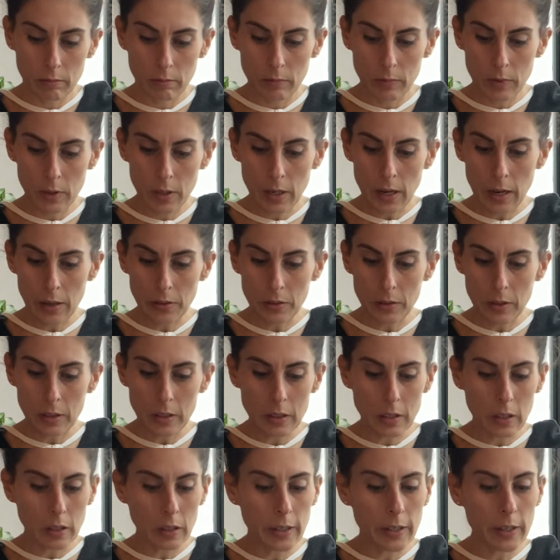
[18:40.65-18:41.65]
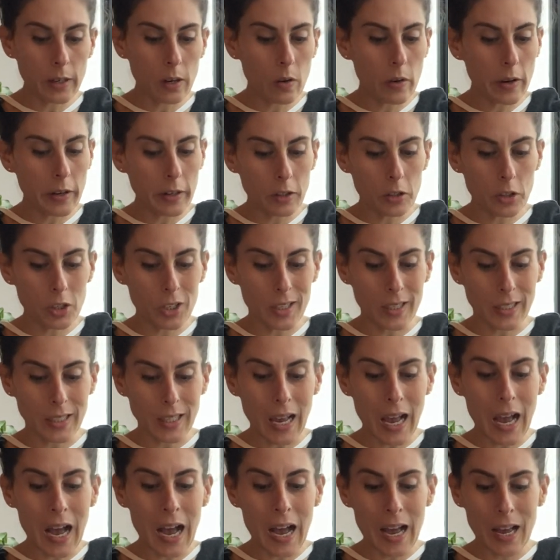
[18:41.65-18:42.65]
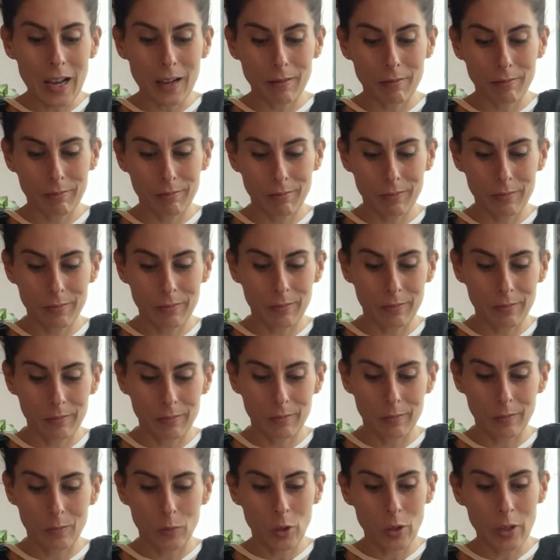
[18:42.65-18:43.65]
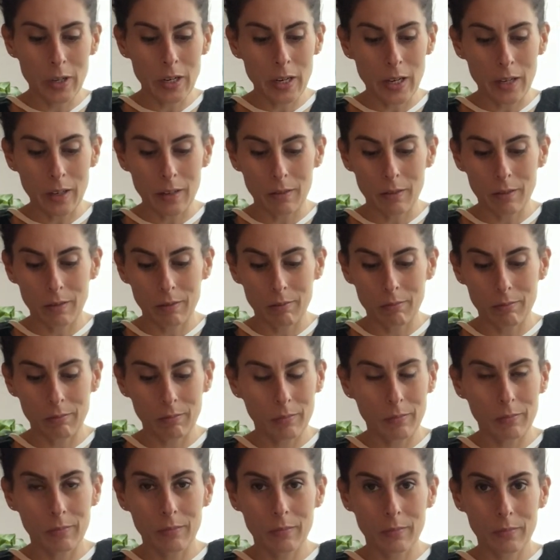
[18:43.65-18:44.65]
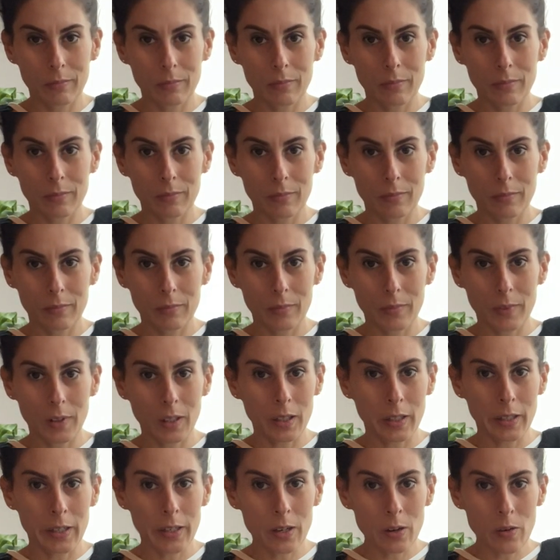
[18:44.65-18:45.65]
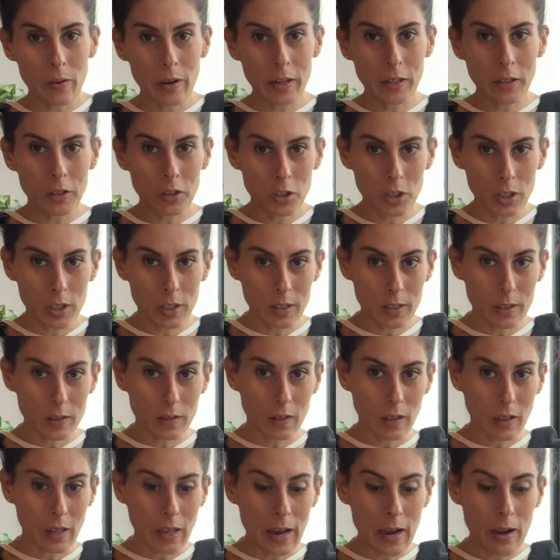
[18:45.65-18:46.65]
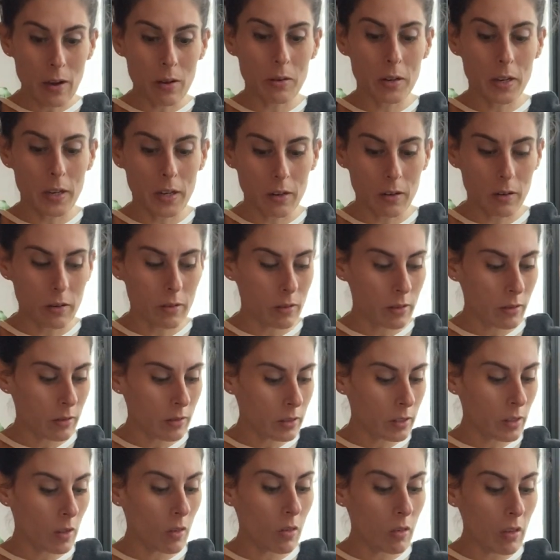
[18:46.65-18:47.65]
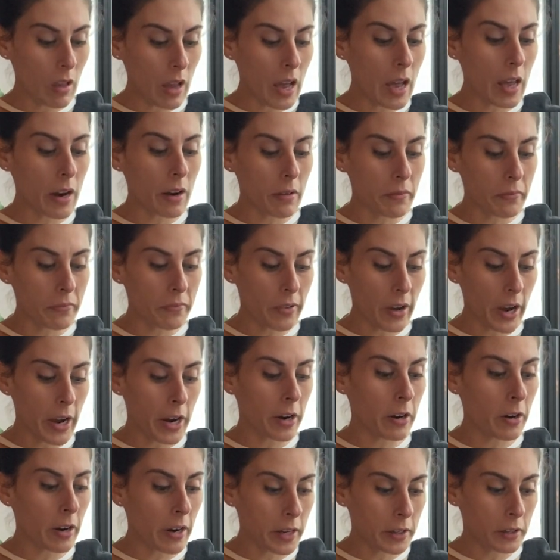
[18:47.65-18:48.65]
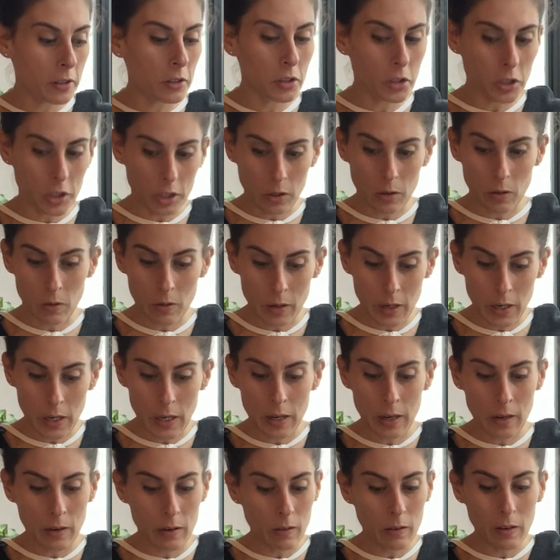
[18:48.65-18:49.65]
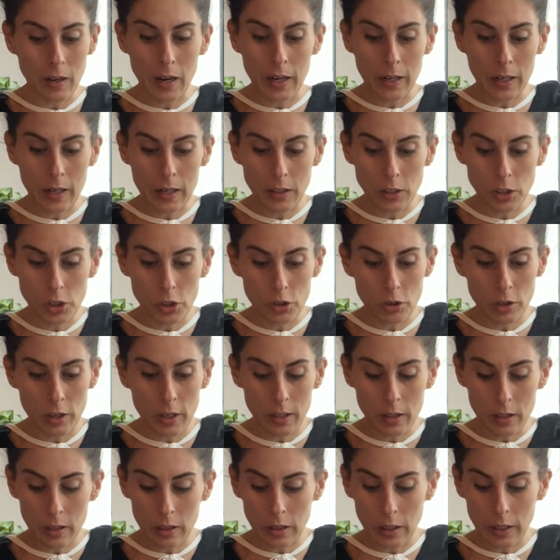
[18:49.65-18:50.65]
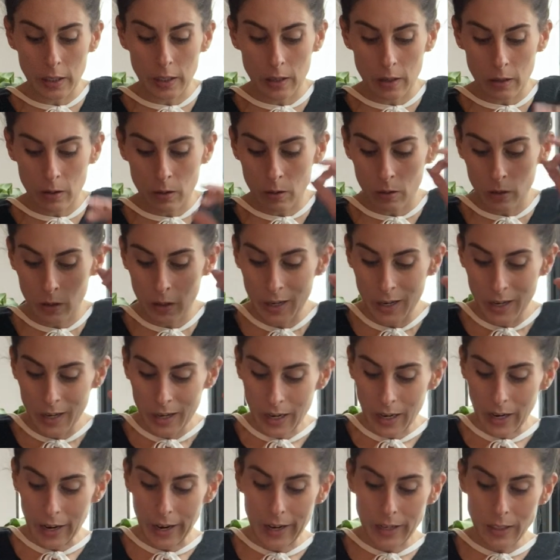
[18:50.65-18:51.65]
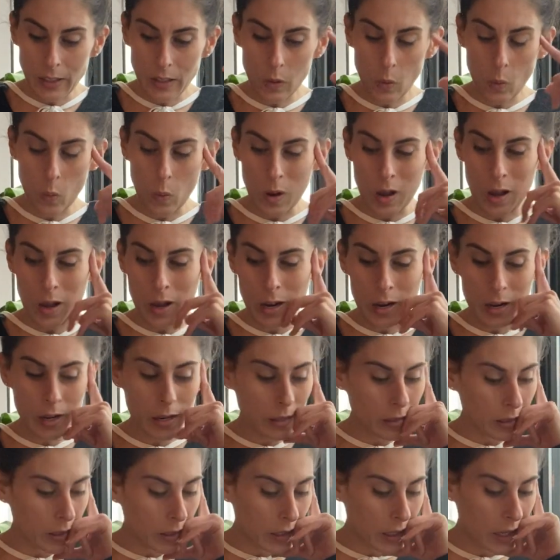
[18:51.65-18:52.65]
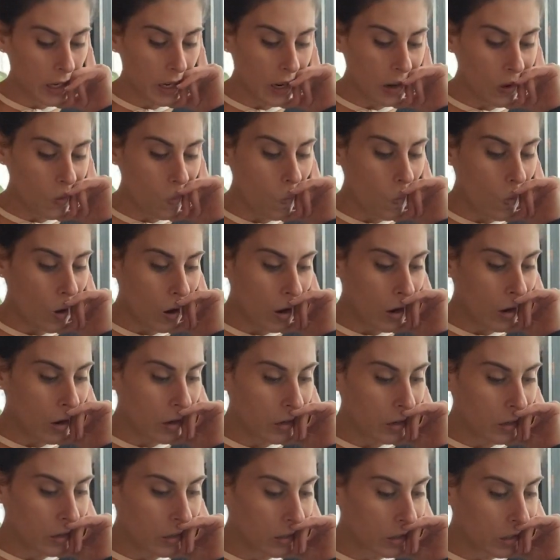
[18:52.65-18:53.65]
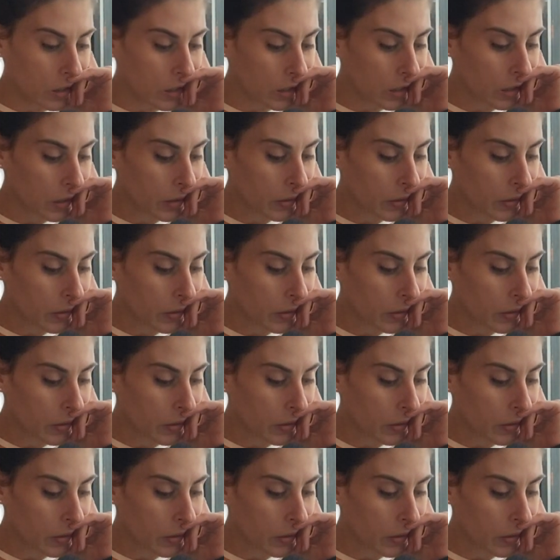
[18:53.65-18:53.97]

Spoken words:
You got this. The Leo energy is hot. We're in it. The Leo energy is loud here. There's a lot of fire energy going on. I got strength in Leo, Ace of Wands, King of Wands.